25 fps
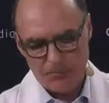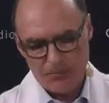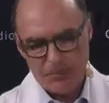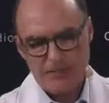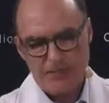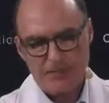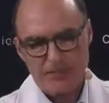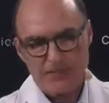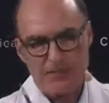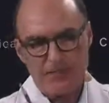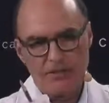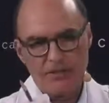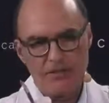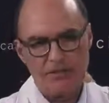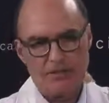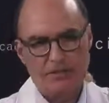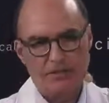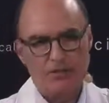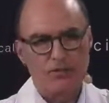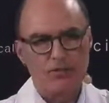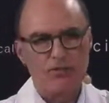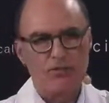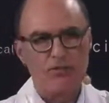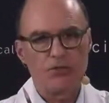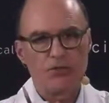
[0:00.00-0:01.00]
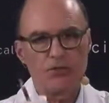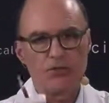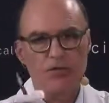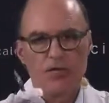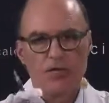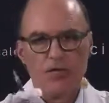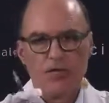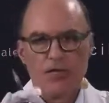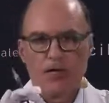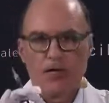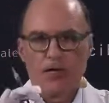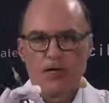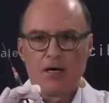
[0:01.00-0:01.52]
that the injection
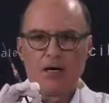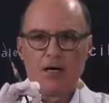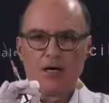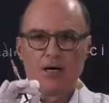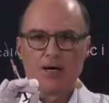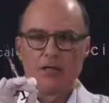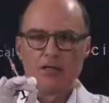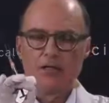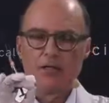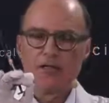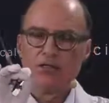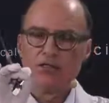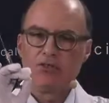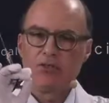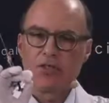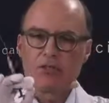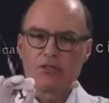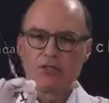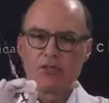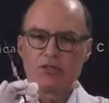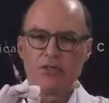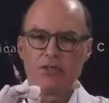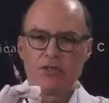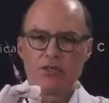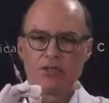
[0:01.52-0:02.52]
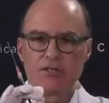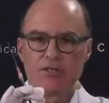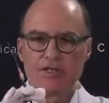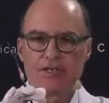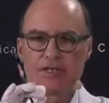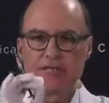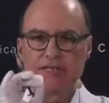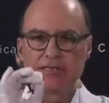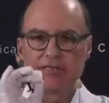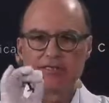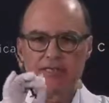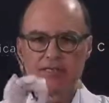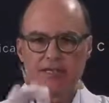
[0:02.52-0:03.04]
is
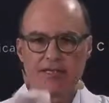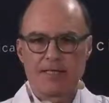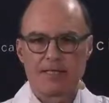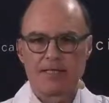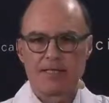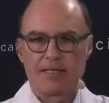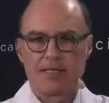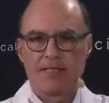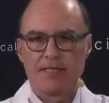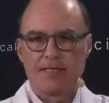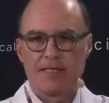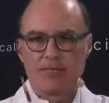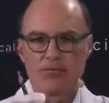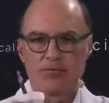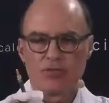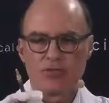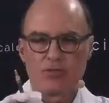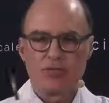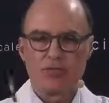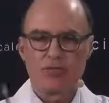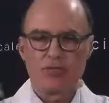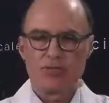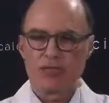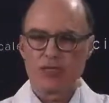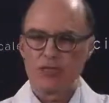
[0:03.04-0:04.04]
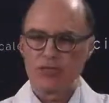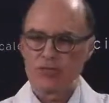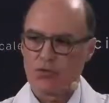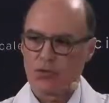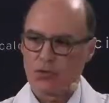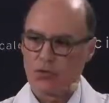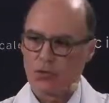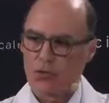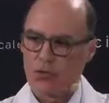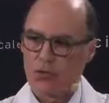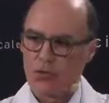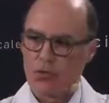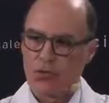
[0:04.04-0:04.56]
exactly at the same size
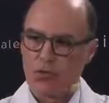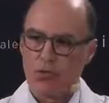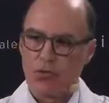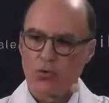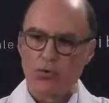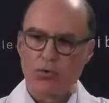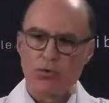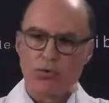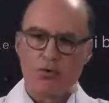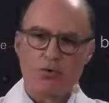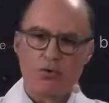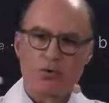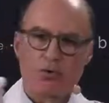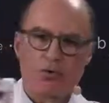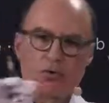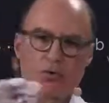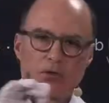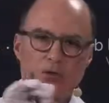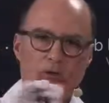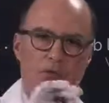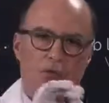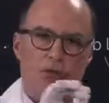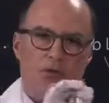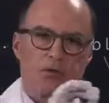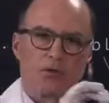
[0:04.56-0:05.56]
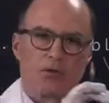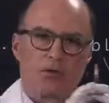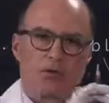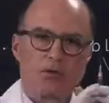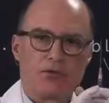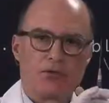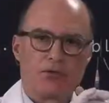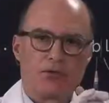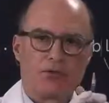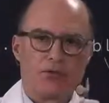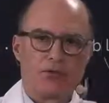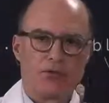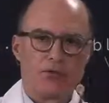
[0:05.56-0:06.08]
all along,
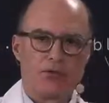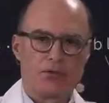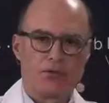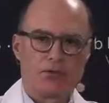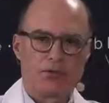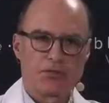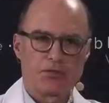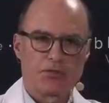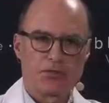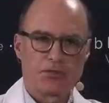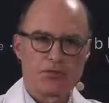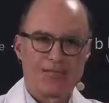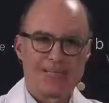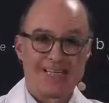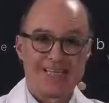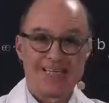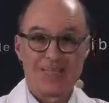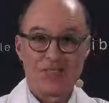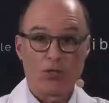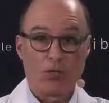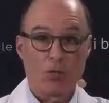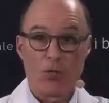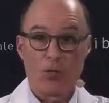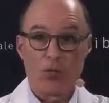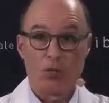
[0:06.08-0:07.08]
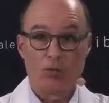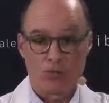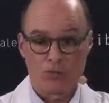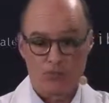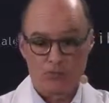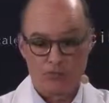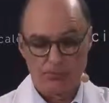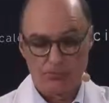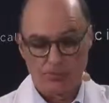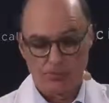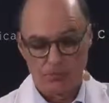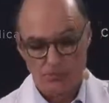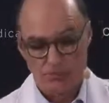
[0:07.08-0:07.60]
the injection. It's
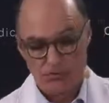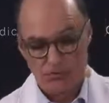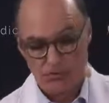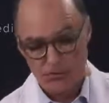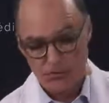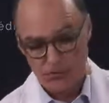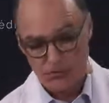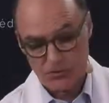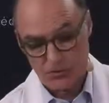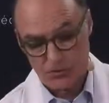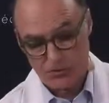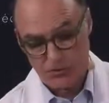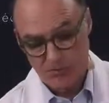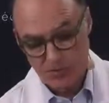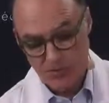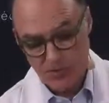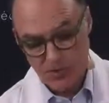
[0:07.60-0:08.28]
almost impossible. So